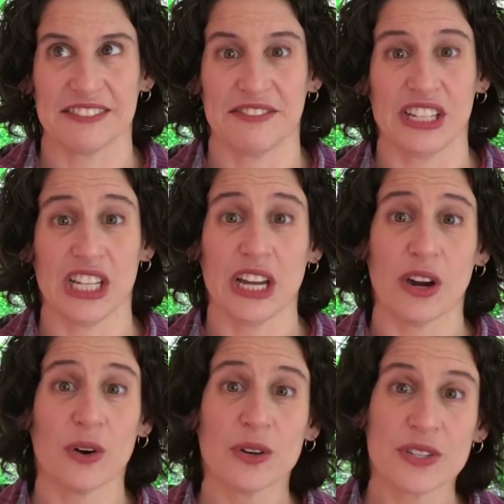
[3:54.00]

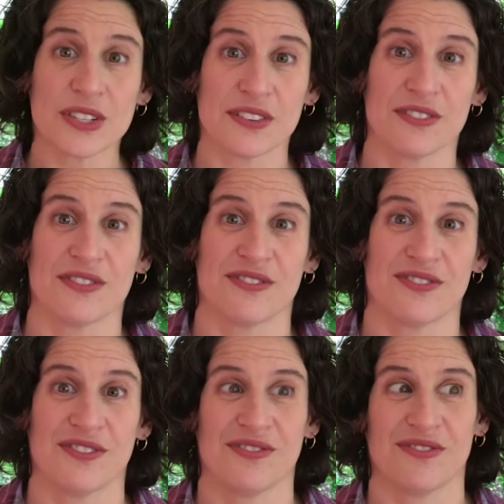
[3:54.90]
videos of
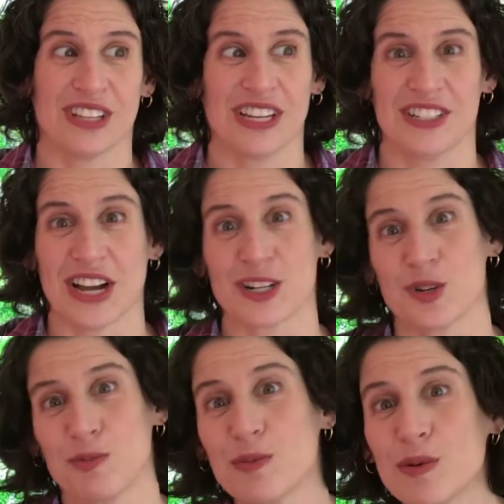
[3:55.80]
like
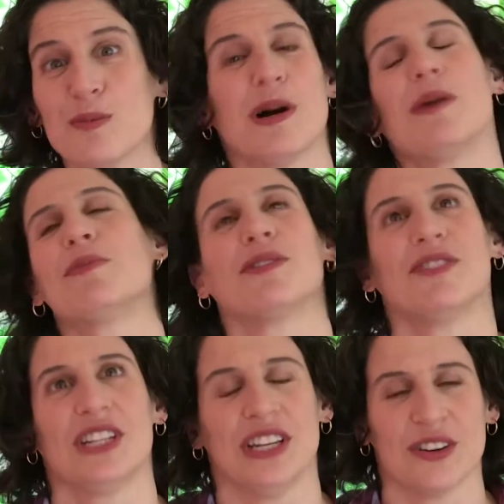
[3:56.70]
Dr. Pimple Popper
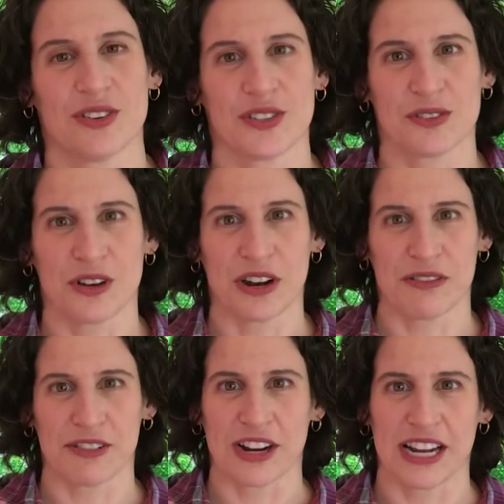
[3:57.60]
videos or
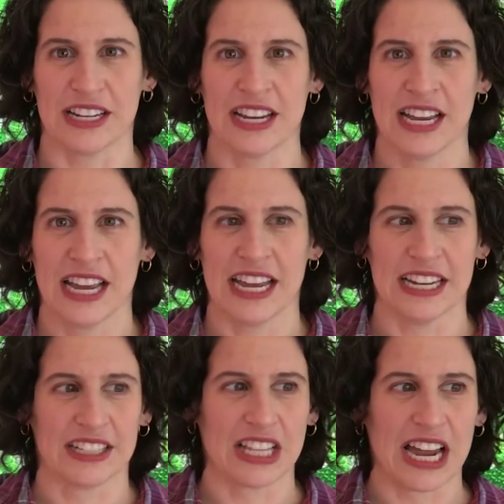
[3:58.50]
whatever, and
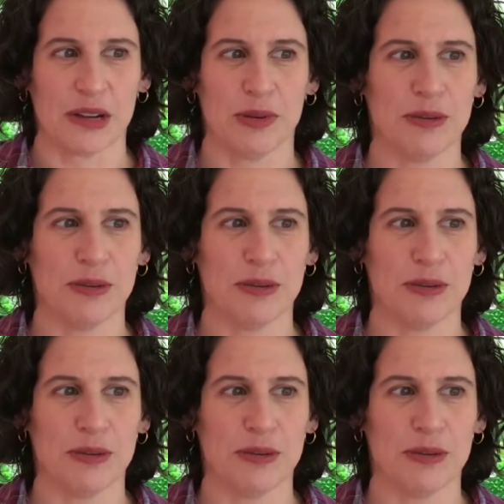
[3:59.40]
a lot of